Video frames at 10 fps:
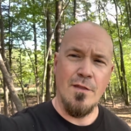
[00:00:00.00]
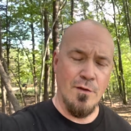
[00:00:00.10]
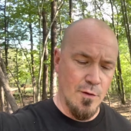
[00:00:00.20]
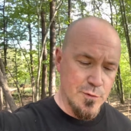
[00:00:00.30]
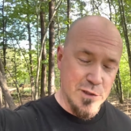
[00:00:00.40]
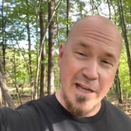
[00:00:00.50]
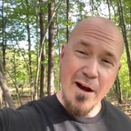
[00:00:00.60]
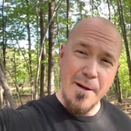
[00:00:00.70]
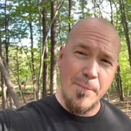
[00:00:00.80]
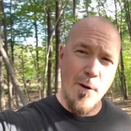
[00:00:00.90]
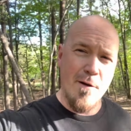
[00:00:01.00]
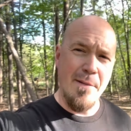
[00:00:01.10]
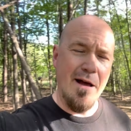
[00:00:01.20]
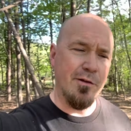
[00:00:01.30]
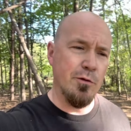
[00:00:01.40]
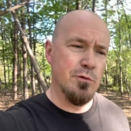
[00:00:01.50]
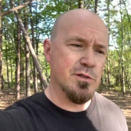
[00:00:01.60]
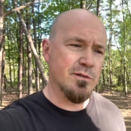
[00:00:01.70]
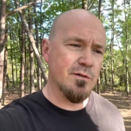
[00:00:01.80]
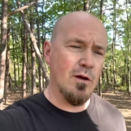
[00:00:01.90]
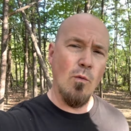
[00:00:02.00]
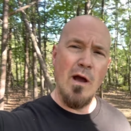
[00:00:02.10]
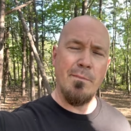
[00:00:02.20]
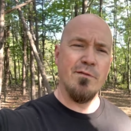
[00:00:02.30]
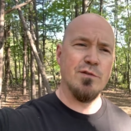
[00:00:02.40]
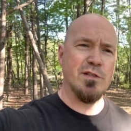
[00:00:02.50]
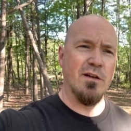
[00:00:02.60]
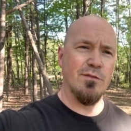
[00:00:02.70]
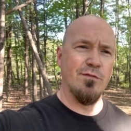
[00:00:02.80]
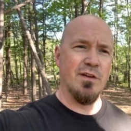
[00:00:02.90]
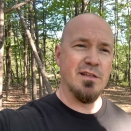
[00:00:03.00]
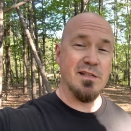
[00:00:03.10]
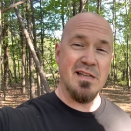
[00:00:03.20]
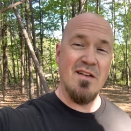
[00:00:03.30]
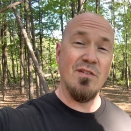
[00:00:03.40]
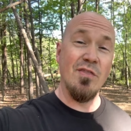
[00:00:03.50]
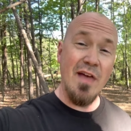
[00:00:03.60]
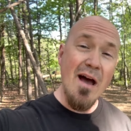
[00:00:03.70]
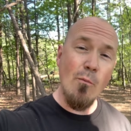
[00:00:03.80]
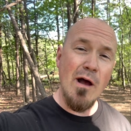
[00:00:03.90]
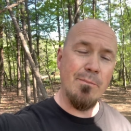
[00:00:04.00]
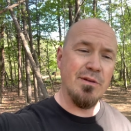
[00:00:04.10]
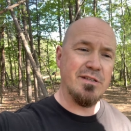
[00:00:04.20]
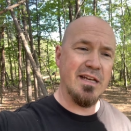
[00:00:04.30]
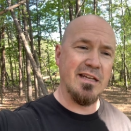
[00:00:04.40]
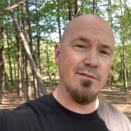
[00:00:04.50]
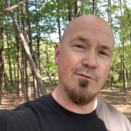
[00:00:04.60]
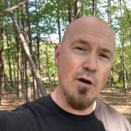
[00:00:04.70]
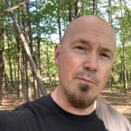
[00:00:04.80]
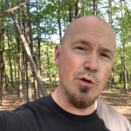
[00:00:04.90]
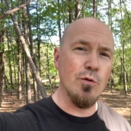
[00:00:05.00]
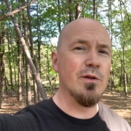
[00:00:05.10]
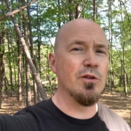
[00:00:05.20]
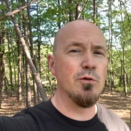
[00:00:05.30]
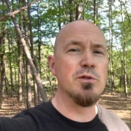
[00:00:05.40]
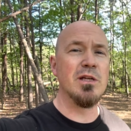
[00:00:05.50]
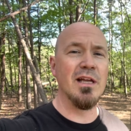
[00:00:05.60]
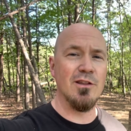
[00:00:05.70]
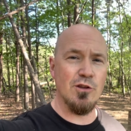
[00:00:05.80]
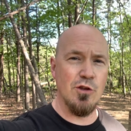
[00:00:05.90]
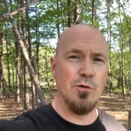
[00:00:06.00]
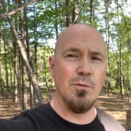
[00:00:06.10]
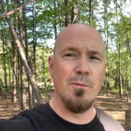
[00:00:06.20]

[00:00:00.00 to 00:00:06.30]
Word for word: The other scary part about using a weapon for self-defense is having that weapon taken from you and used against you.